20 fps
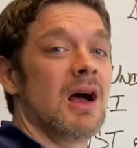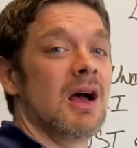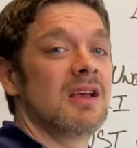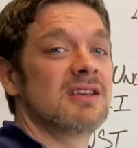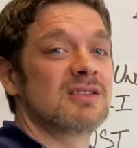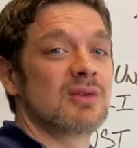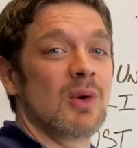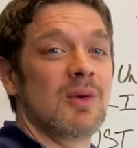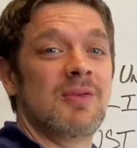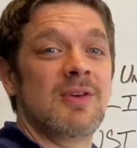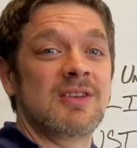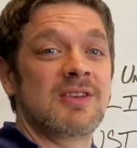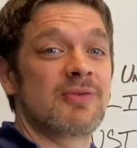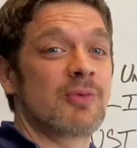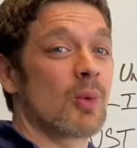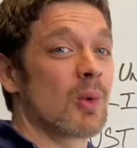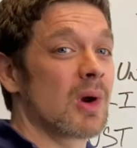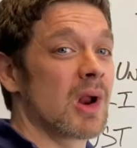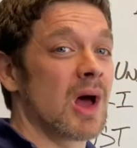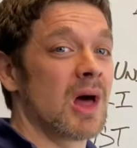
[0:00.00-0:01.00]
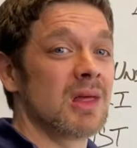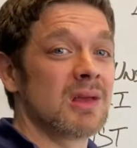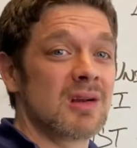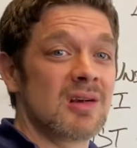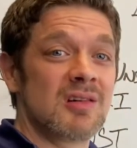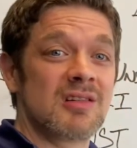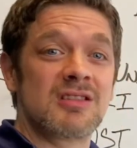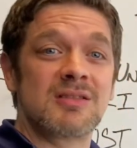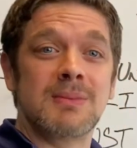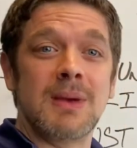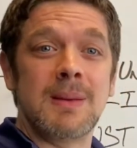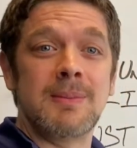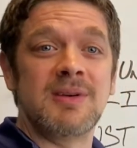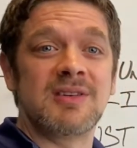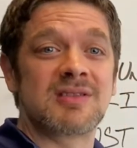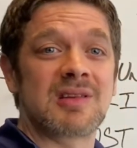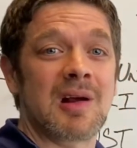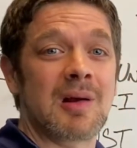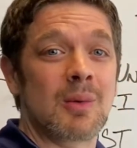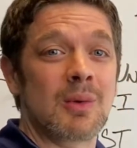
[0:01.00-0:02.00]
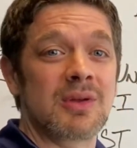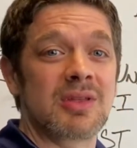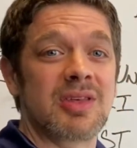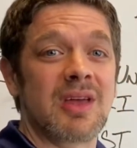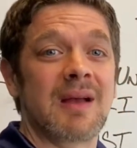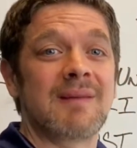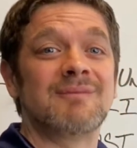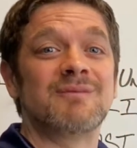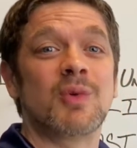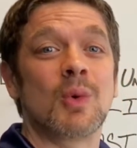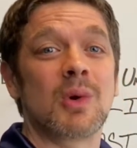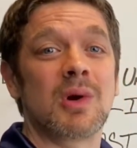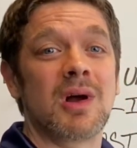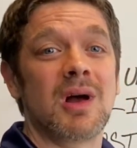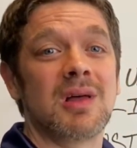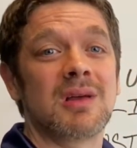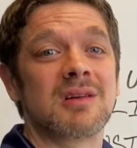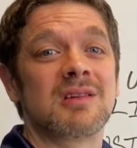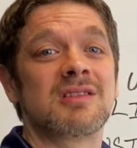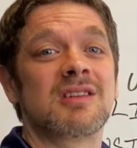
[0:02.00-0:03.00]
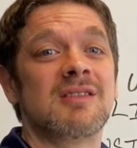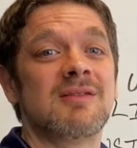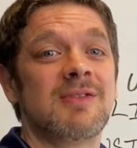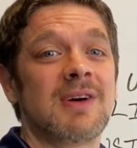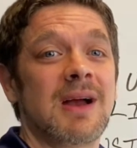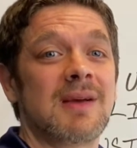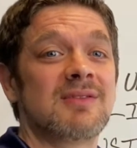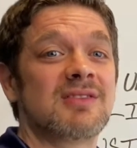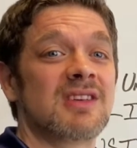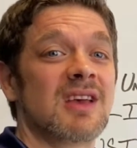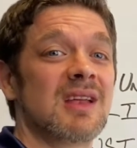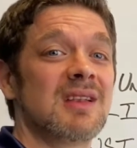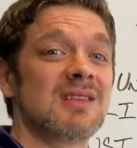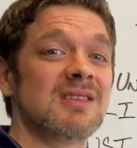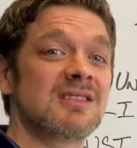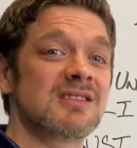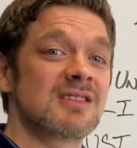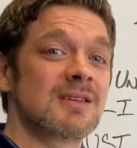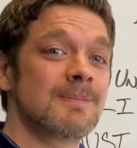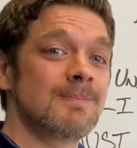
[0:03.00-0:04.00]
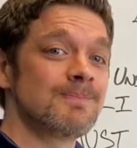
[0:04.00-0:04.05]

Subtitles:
So if it's $4, maybe start with like $4.05.